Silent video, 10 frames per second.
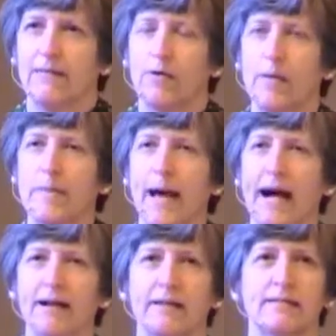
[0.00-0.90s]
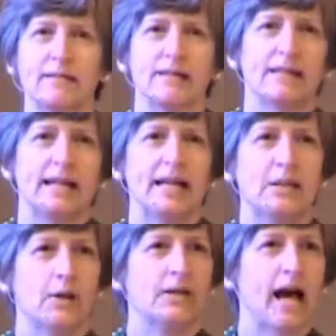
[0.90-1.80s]
will be back in
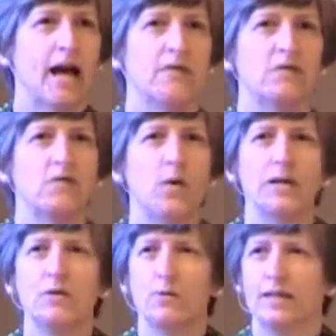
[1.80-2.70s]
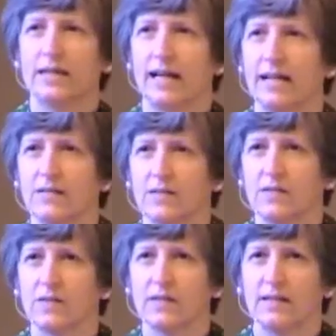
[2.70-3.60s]
their lives, fully
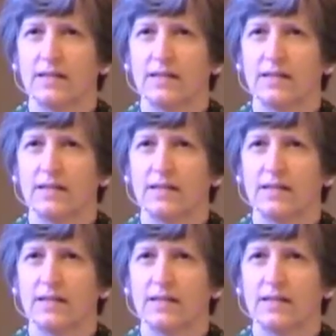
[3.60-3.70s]
realized.